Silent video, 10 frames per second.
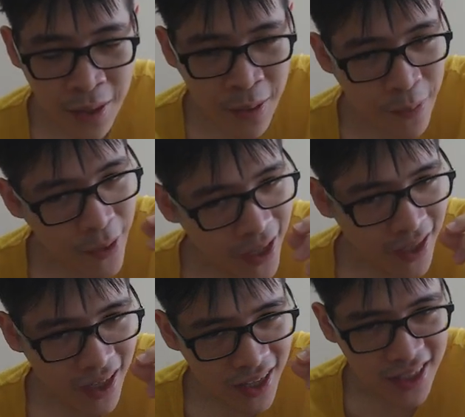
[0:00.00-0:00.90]
When
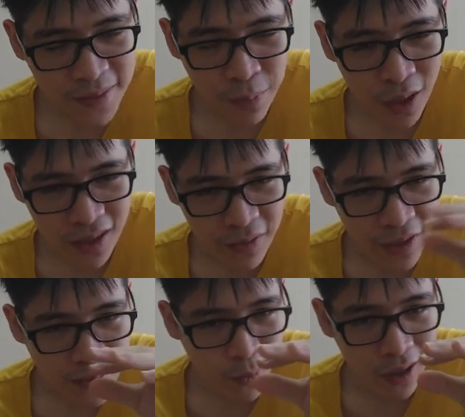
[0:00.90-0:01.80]
like this pawn, the
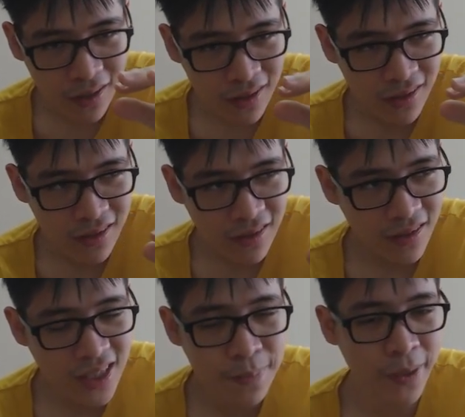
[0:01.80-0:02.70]
first pawn
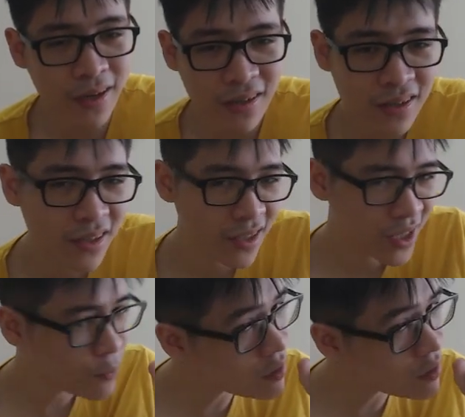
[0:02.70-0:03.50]
disappear, push the